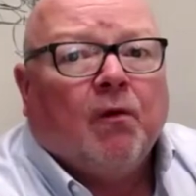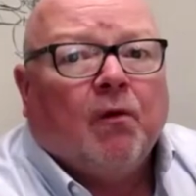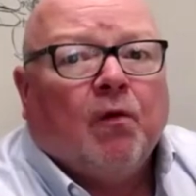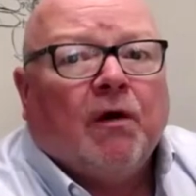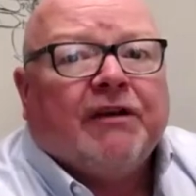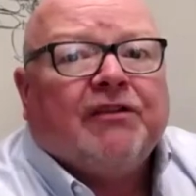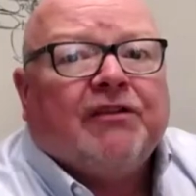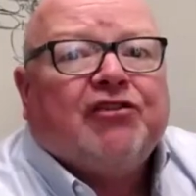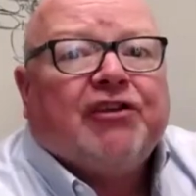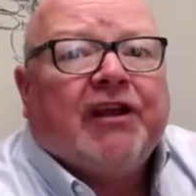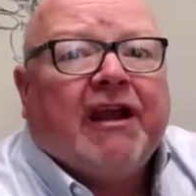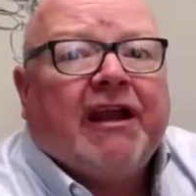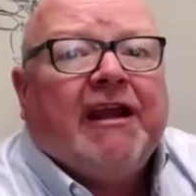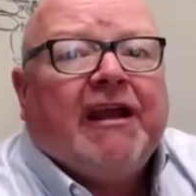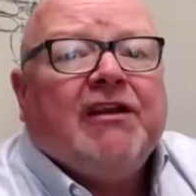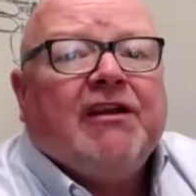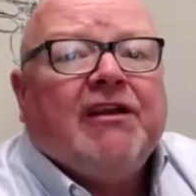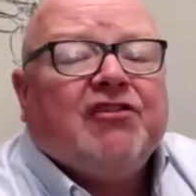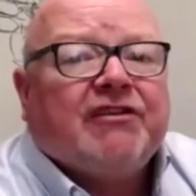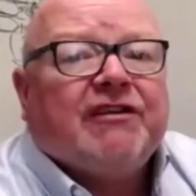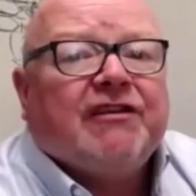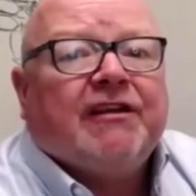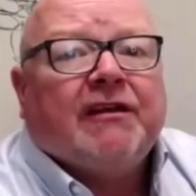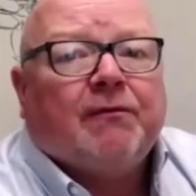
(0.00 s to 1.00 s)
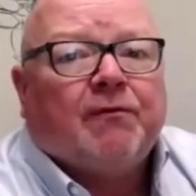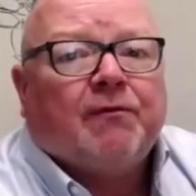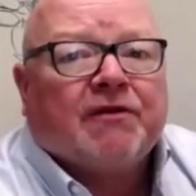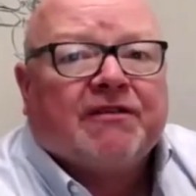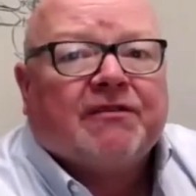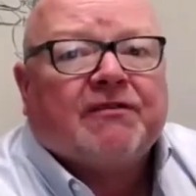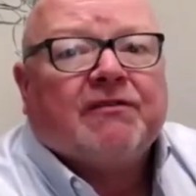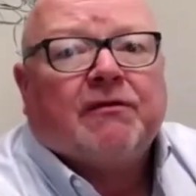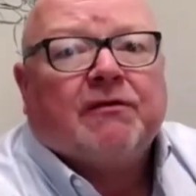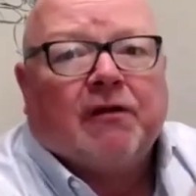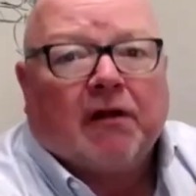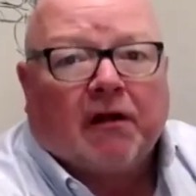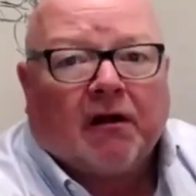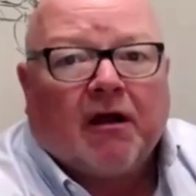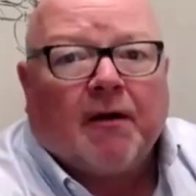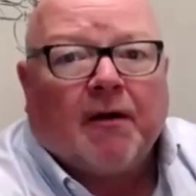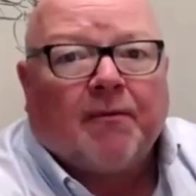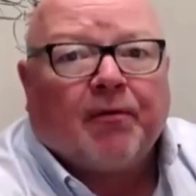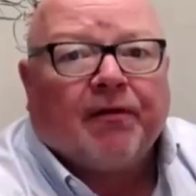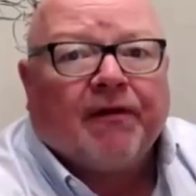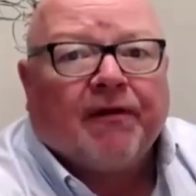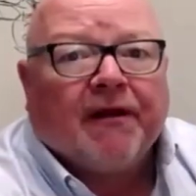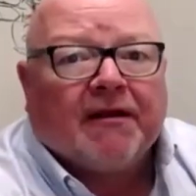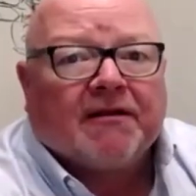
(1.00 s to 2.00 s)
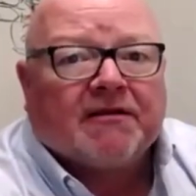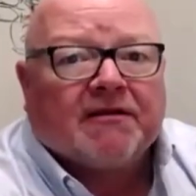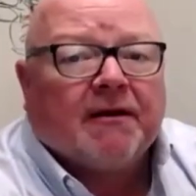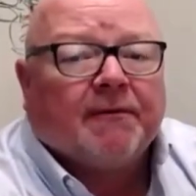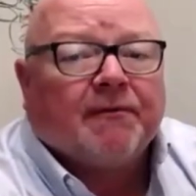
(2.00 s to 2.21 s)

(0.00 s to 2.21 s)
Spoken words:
What changed it was a couple of things.